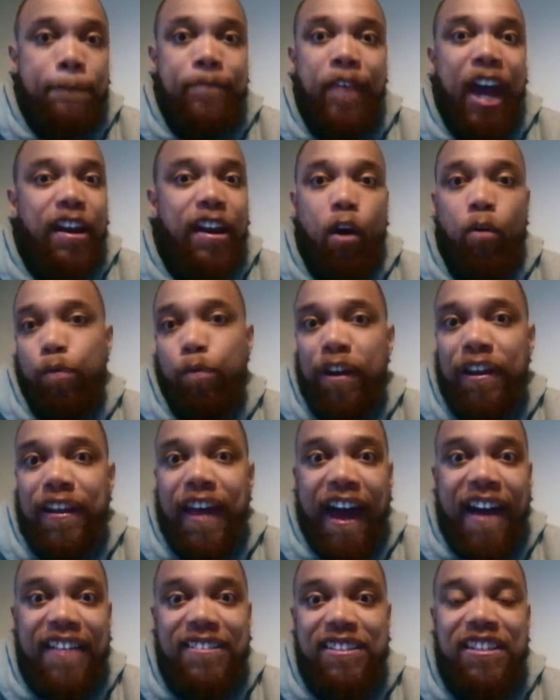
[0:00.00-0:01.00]
They don't
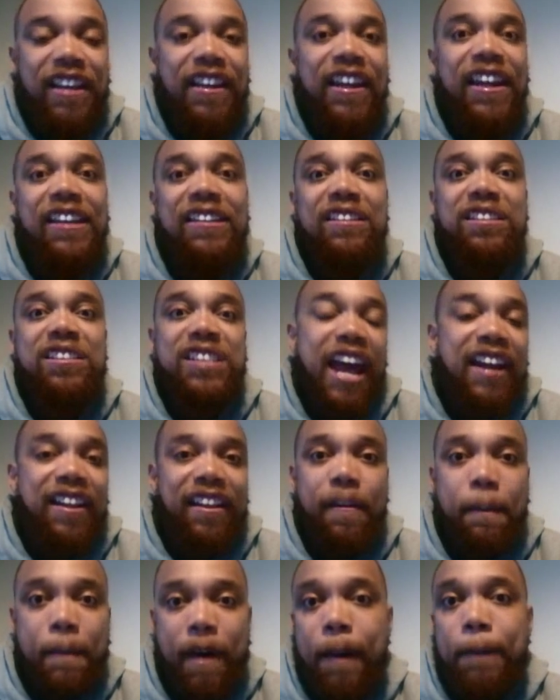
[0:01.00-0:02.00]
realize that he's
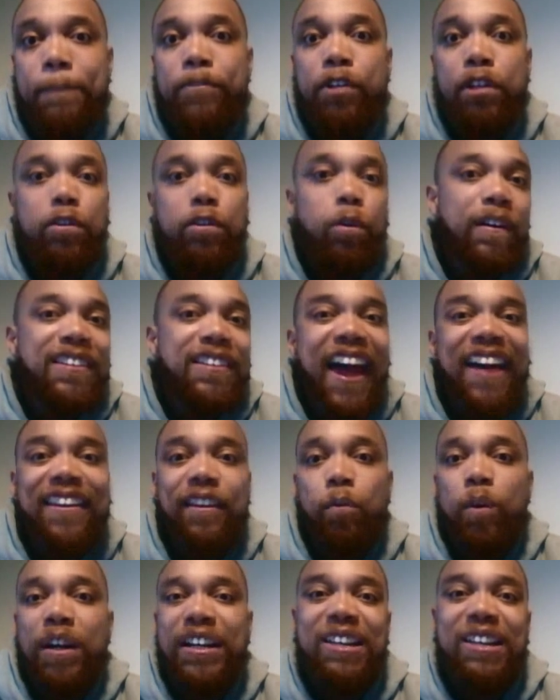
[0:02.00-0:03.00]
setting them up to do
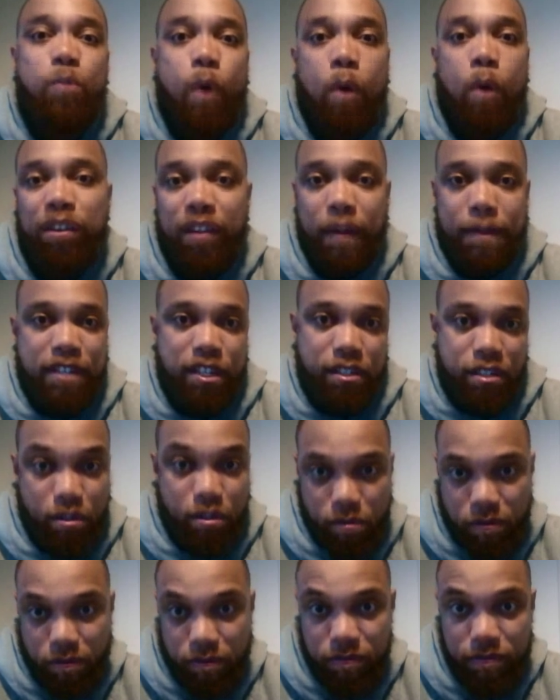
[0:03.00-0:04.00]
exactly what he wants them to
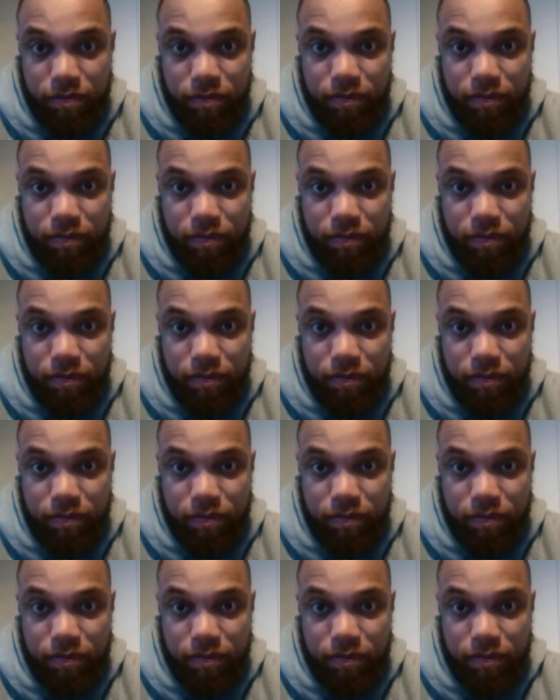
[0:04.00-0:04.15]
do.